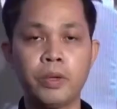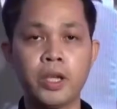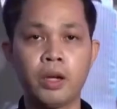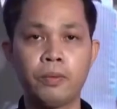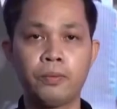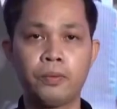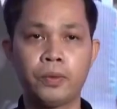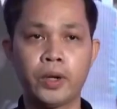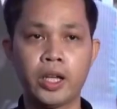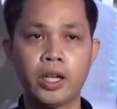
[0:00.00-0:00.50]
be
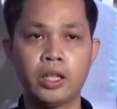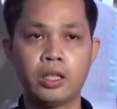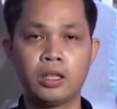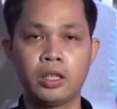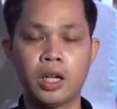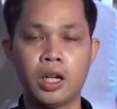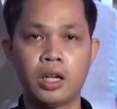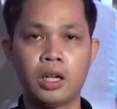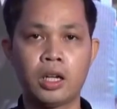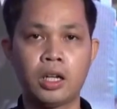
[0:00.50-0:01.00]
afraid
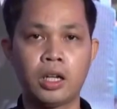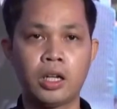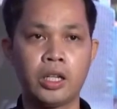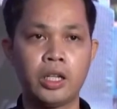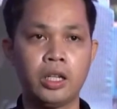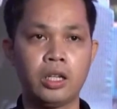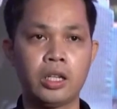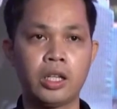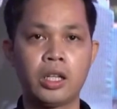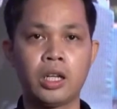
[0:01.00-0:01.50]

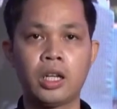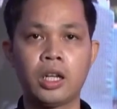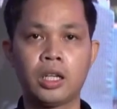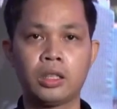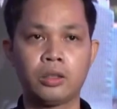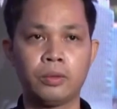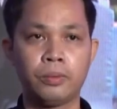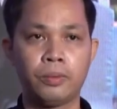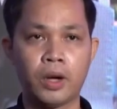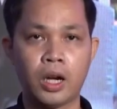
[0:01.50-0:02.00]
hearing a
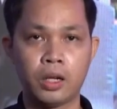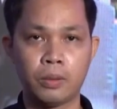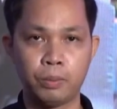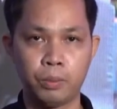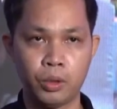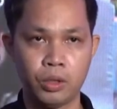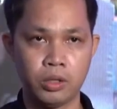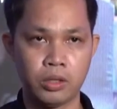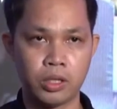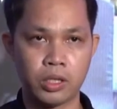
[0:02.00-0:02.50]
lot of rug
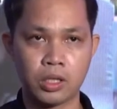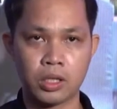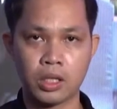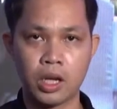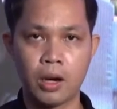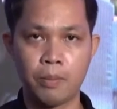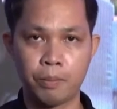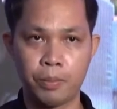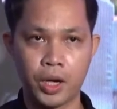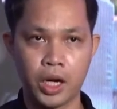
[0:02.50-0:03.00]
pulls,
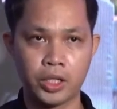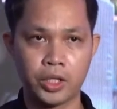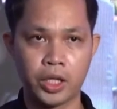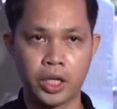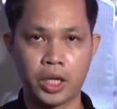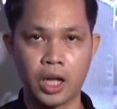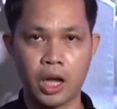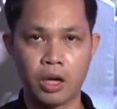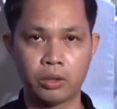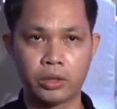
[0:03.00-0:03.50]
scam
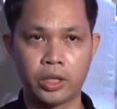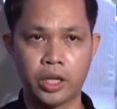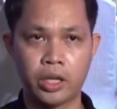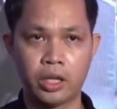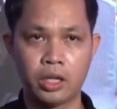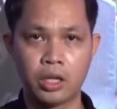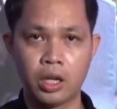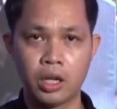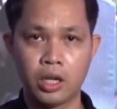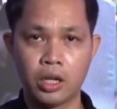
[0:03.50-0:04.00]
project out
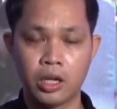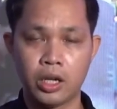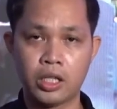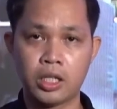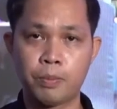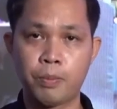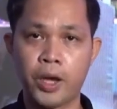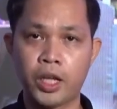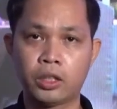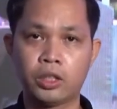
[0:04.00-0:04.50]
there.
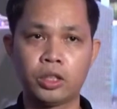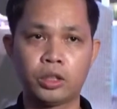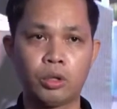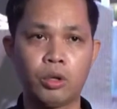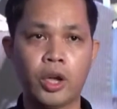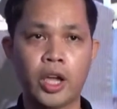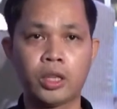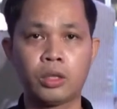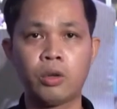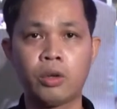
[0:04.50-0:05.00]
It's better to
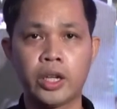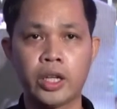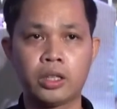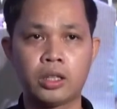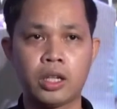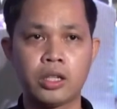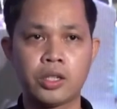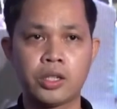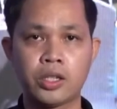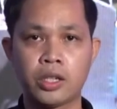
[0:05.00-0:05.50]
educate
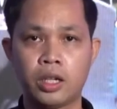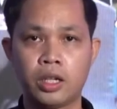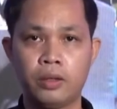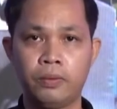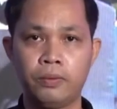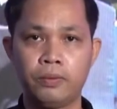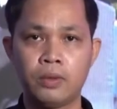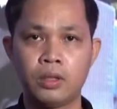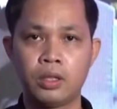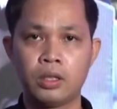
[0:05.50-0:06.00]

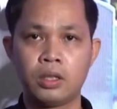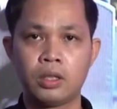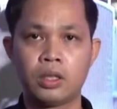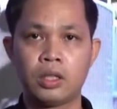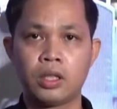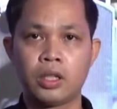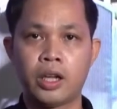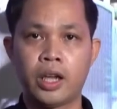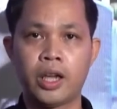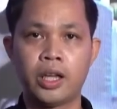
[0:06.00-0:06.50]
ourselves,
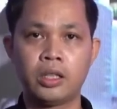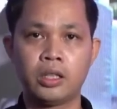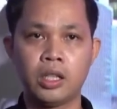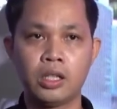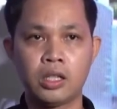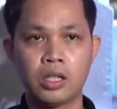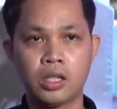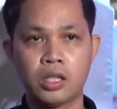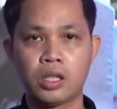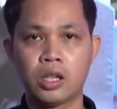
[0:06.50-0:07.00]
and
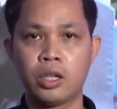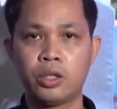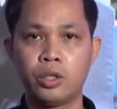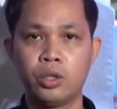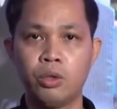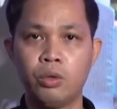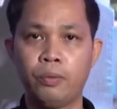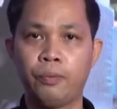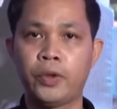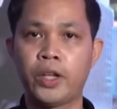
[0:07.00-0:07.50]
this is a
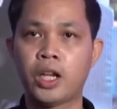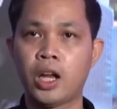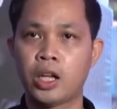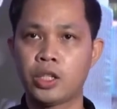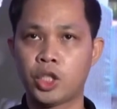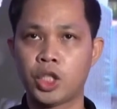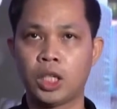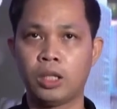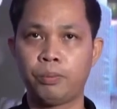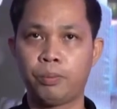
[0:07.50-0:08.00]
new
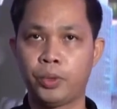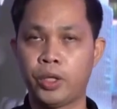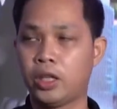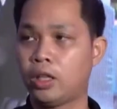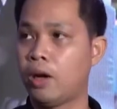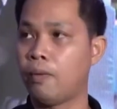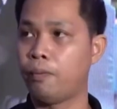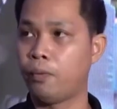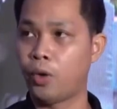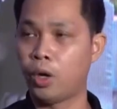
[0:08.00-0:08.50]
financial
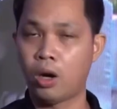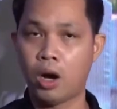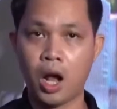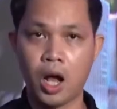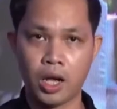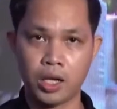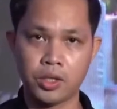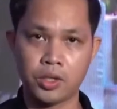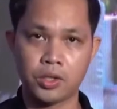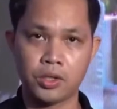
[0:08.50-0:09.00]
freedom for
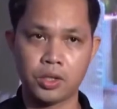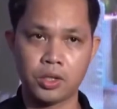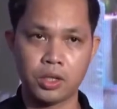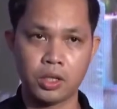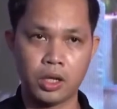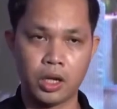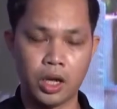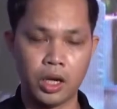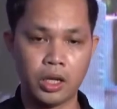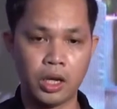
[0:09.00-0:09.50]
us.
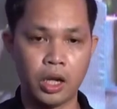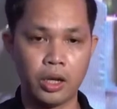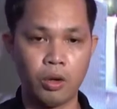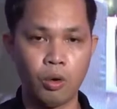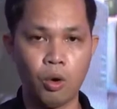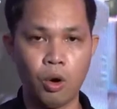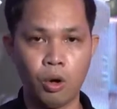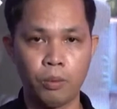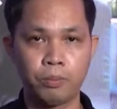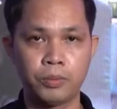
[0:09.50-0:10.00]
And I
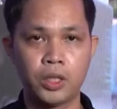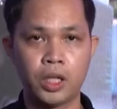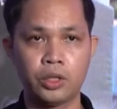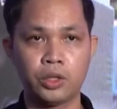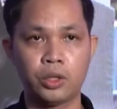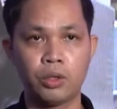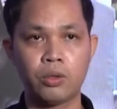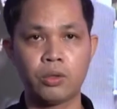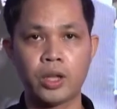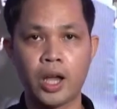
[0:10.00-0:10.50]
hope that
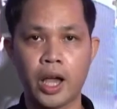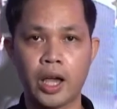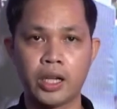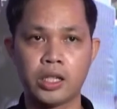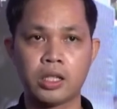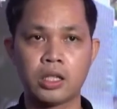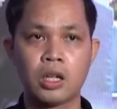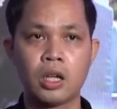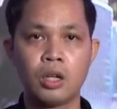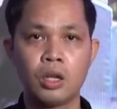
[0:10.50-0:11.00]
you
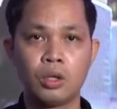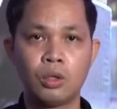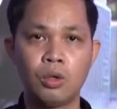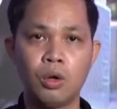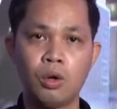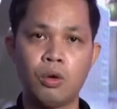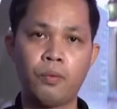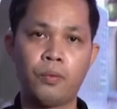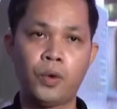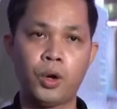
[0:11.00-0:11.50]
guys
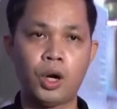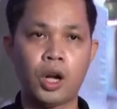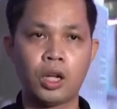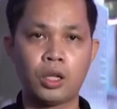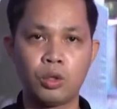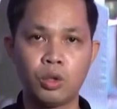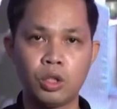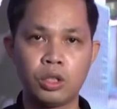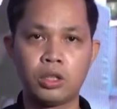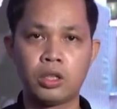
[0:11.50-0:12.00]
look for a
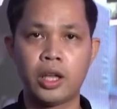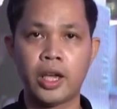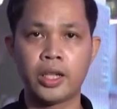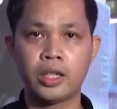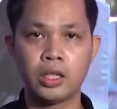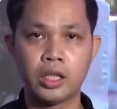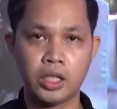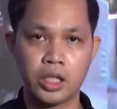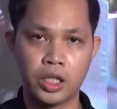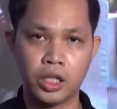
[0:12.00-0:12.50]
good and
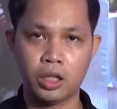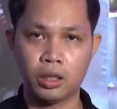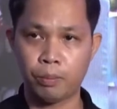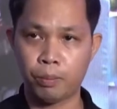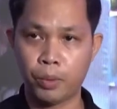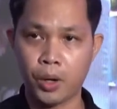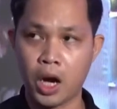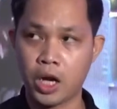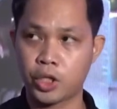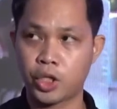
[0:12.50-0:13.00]
legit
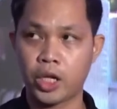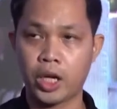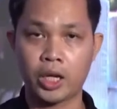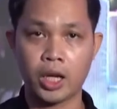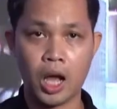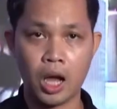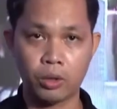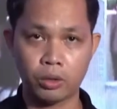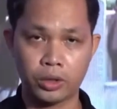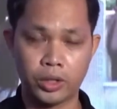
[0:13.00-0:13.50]

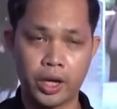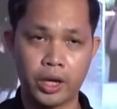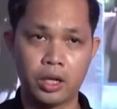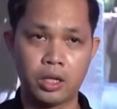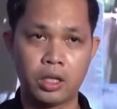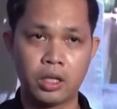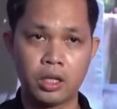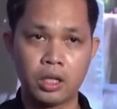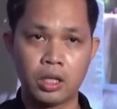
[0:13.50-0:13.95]
project out there.